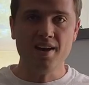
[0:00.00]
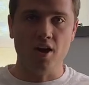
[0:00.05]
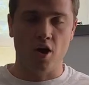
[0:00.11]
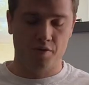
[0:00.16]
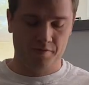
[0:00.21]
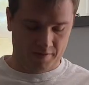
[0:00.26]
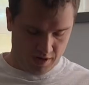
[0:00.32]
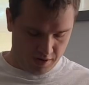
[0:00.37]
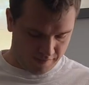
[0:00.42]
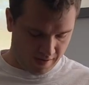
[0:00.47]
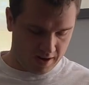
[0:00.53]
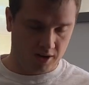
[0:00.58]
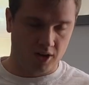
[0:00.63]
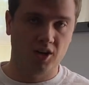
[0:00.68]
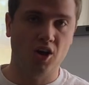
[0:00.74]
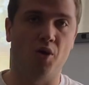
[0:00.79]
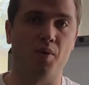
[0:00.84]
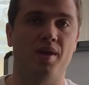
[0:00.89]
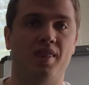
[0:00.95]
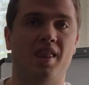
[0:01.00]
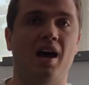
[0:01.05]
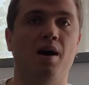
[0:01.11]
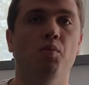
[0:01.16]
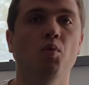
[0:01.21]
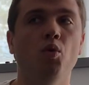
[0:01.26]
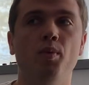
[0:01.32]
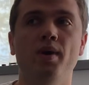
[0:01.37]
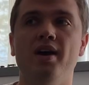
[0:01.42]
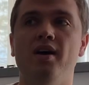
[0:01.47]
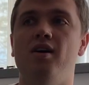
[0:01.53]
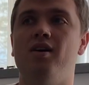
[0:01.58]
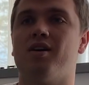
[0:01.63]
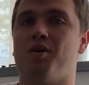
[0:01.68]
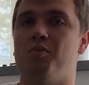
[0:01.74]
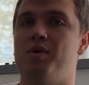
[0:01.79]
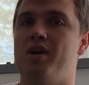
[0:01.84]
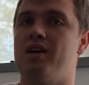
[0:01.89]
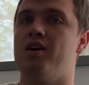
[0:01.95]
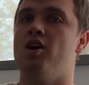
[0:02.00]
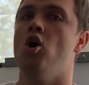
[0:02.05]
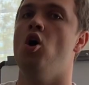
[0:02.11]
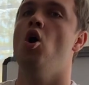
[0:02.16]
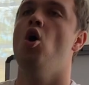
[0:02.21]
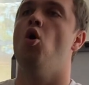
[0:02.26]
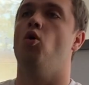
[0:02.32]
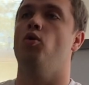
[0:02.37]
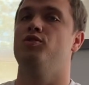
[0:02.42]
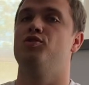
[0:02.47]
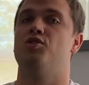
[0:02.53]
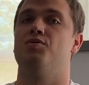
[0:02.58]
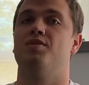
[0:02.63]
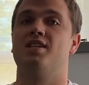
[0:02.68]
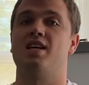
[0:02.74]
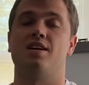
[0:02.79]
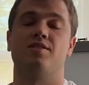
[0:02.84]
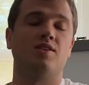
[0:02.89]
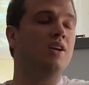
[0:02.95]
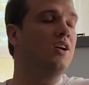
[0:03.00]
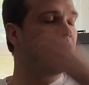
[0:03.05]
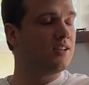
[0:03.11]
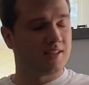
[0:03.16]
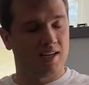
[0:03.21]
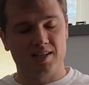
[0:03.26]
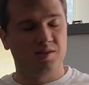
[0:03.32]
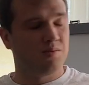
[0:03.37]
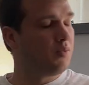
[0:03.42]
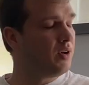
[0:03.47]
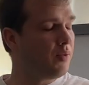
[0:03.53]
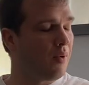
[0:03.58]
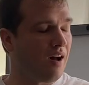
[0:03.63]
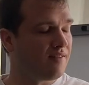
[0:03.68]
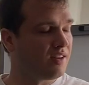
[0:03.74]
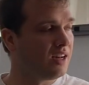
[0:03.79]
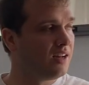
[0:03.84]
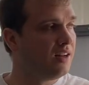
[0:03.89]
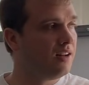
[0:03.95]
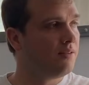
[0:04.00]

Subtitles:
Hopefully you've had a go at that. What we are coming on to today. So last lesson we were having a